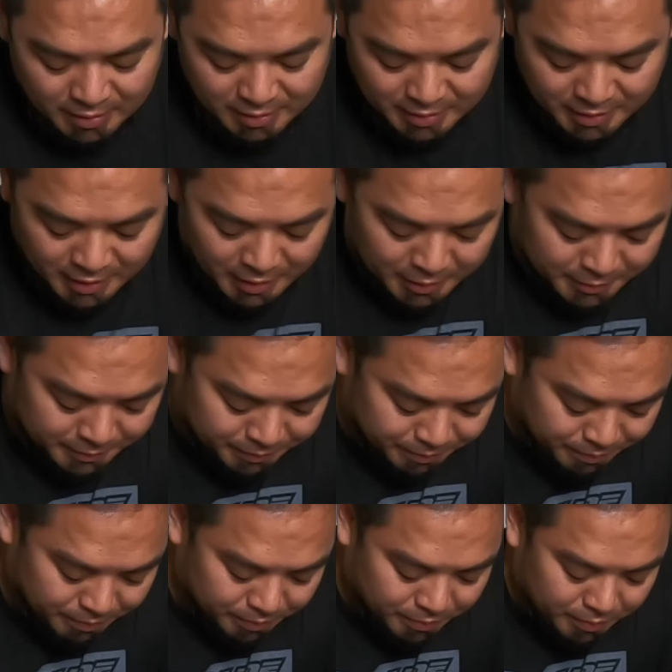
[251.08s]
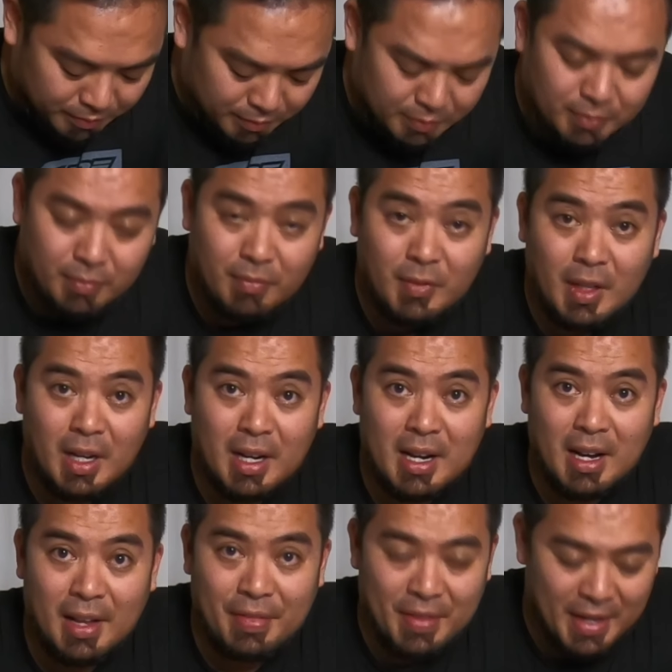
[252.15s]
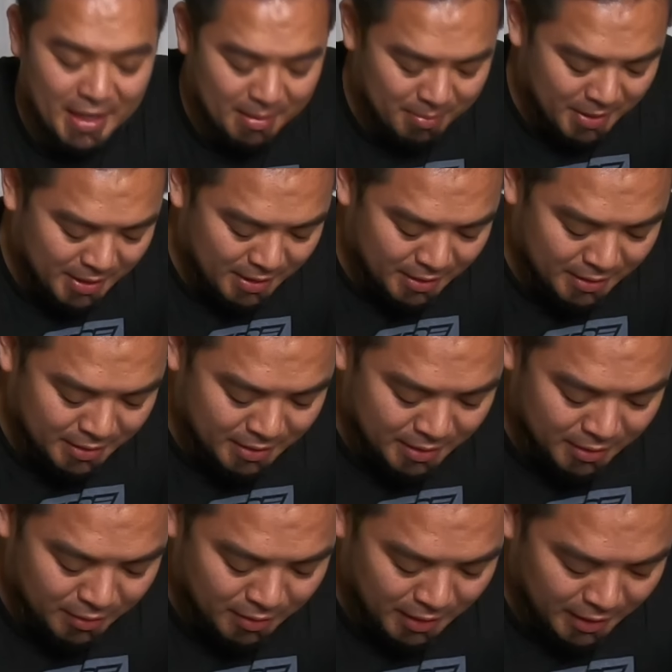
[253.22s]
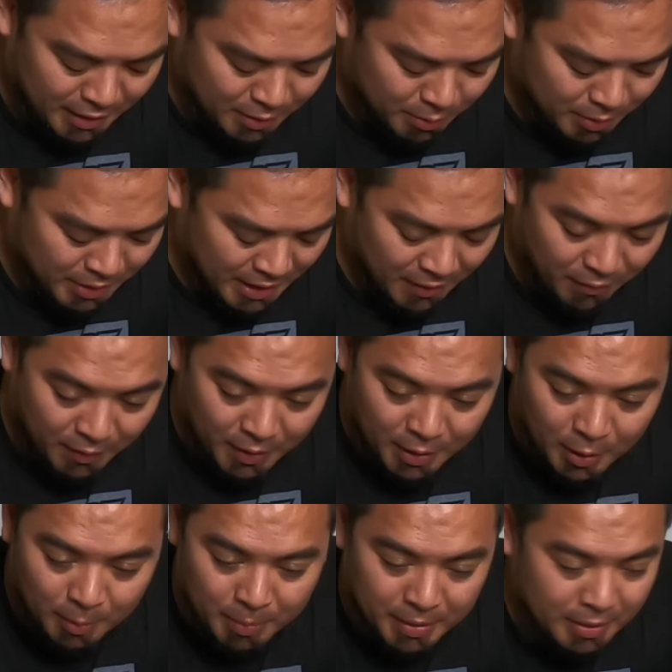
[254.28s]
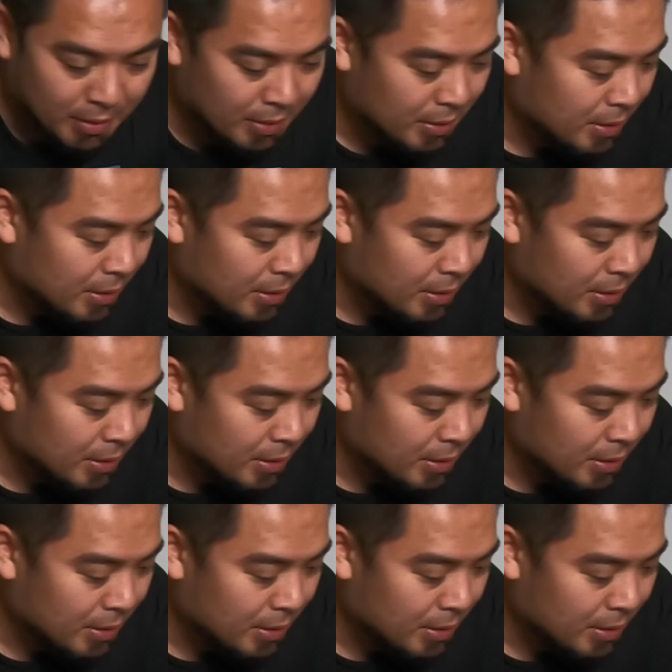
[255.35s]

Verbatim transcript: So I caught that because it looked like this was halfway open.